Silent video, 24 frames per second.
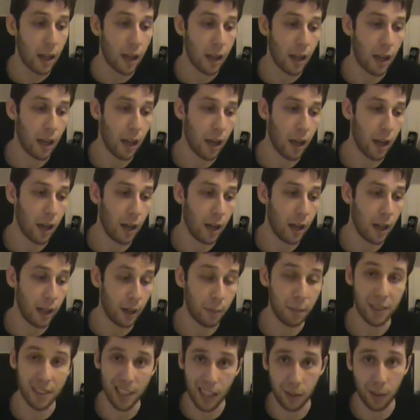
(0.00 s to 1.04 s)
And
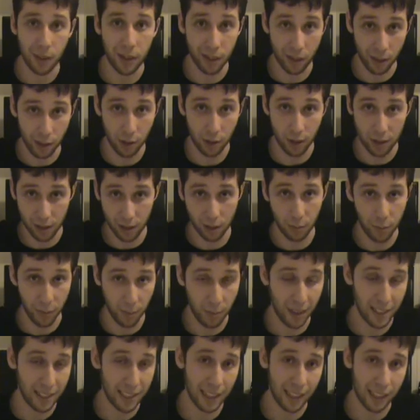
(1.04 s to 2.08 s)
I'm excited to go because it'll be
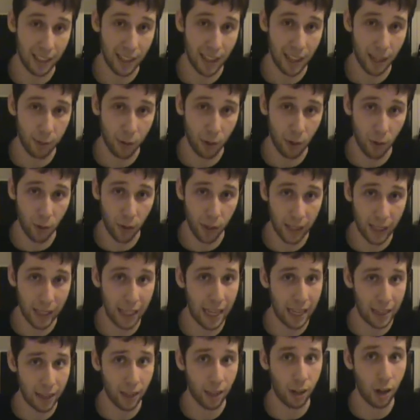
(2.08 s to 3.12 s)
my second time going,
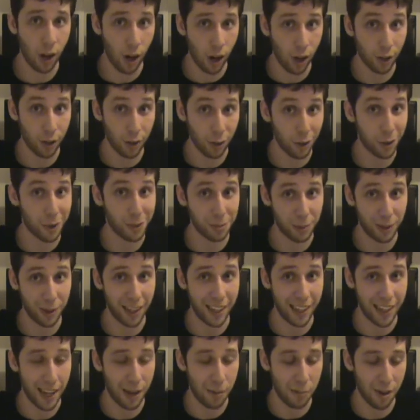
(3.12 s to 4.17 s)
and the card looks pretty
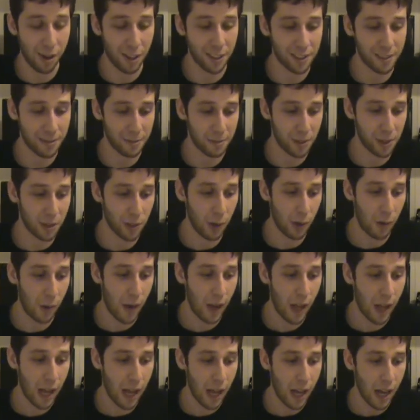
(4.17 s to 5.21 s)
damn awesome. So
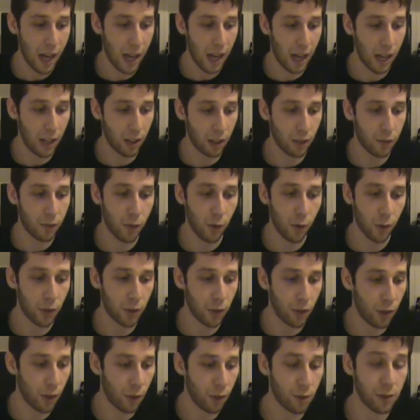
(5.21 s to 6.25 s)
look forward to
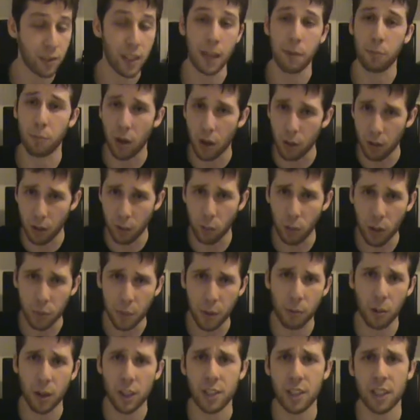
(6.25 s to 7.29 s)
those. I probably will
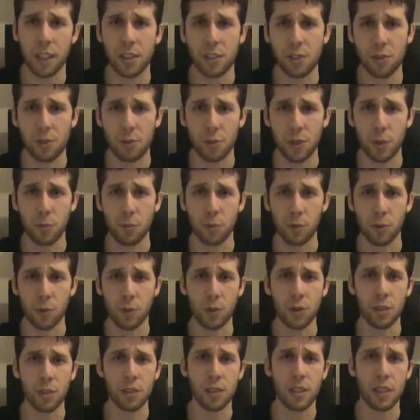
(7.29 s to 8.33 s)
be watching Extreme
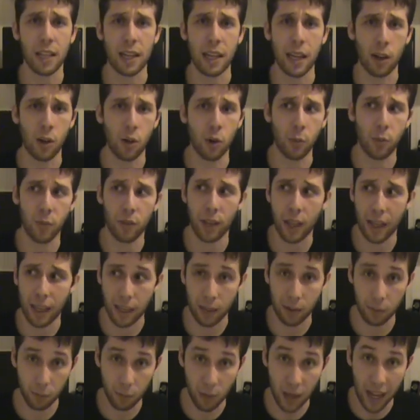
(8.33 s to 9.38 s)
Rules, and hopefully I
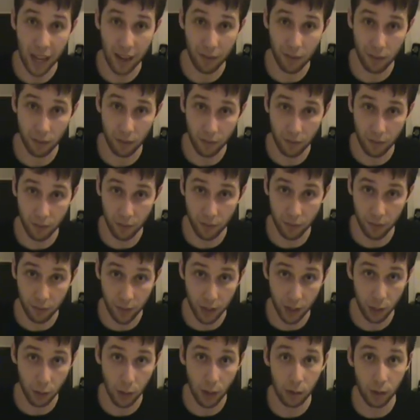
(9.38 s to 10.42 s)
can have the
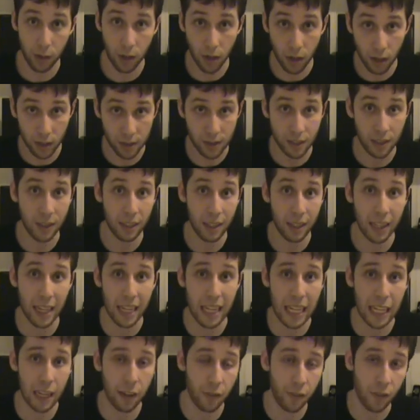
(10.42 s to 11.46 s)
video out on Sunday
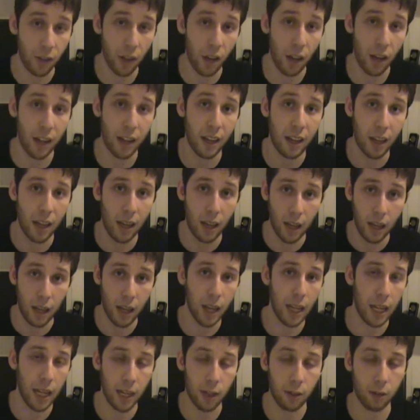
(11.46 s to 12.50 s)
night. If not,
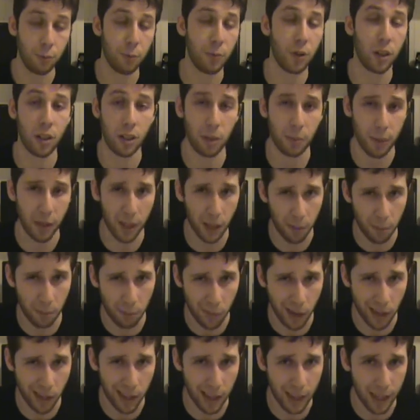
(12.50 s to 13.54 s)
it would probably be on
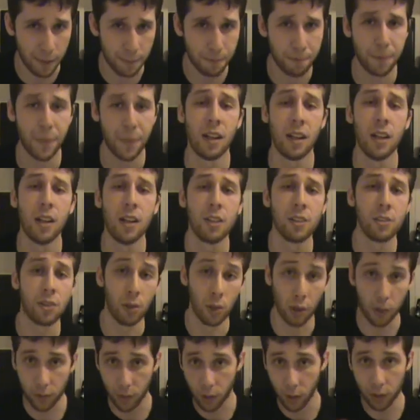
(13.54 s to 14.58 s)
Monday. So
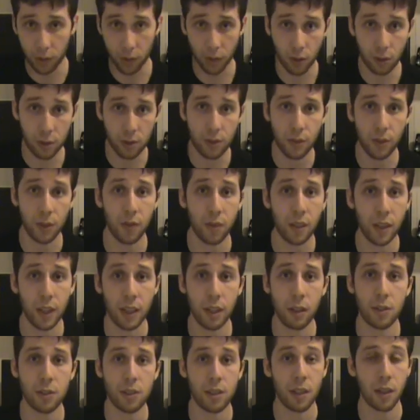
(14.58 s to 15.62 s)
look forward to those few
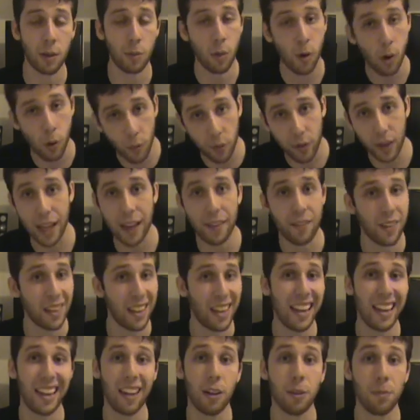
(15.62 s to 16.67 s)
videos, and then hopefully after
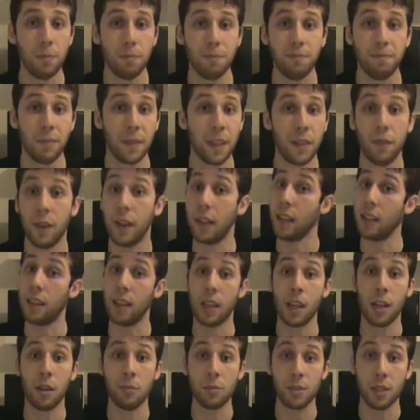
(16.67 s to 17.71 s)
that, if anything
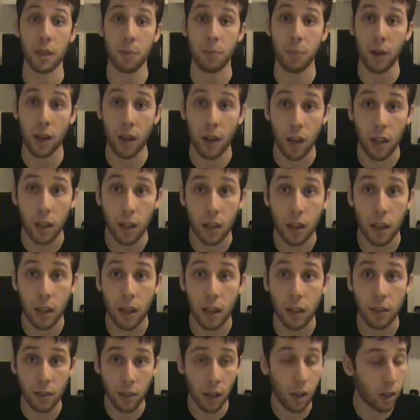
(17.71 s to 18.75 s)
comes up,
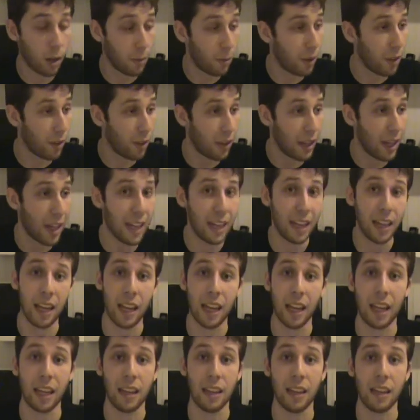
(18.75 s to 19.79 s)
I'll talk about that,
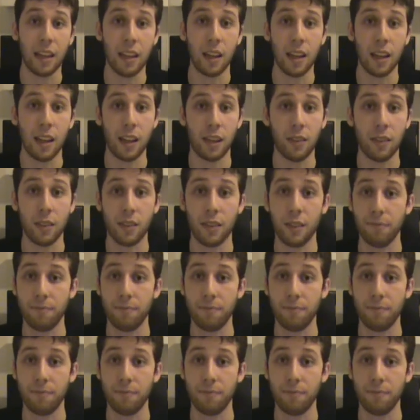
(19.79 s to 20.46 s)
and if